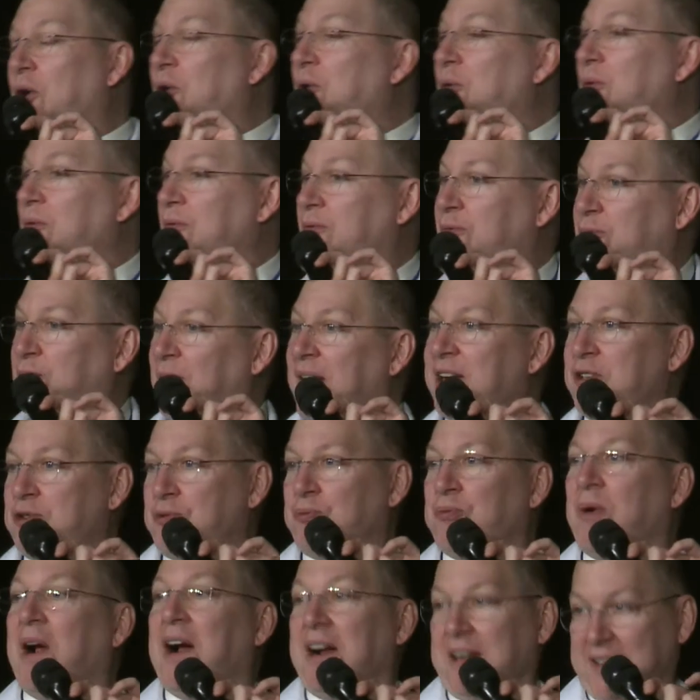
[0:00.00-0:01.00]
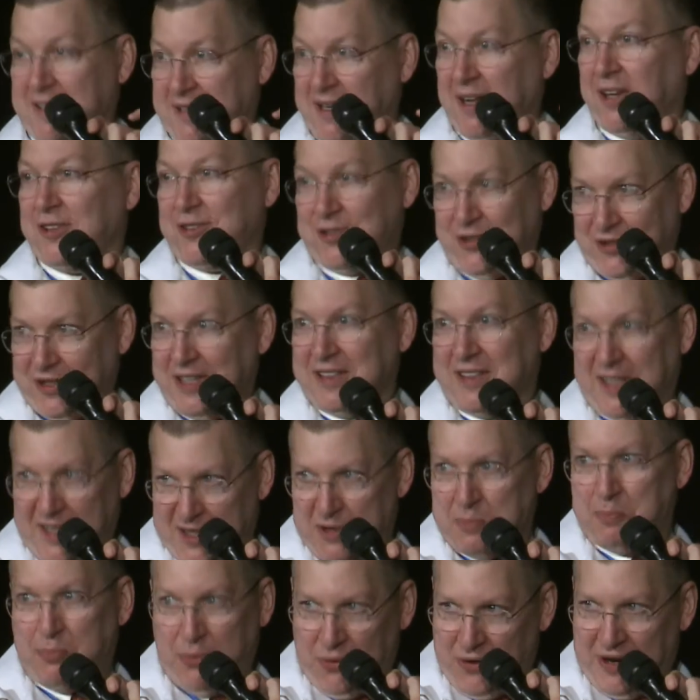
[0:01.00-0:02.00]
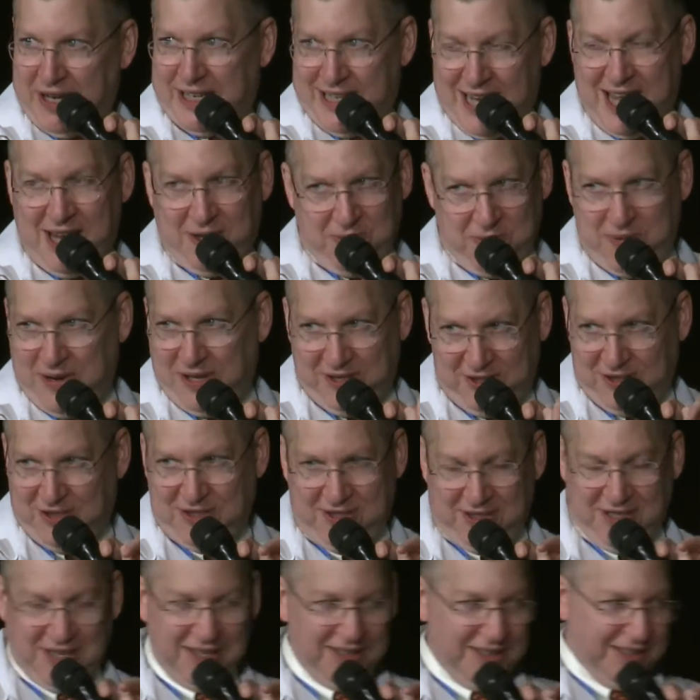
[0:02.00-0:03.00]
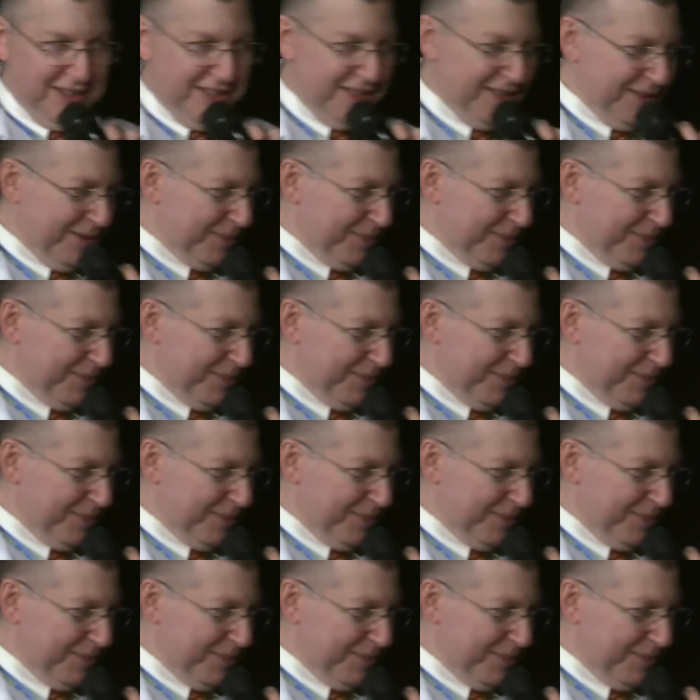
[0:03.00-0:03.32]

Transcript: French rock concert at this point. It was just...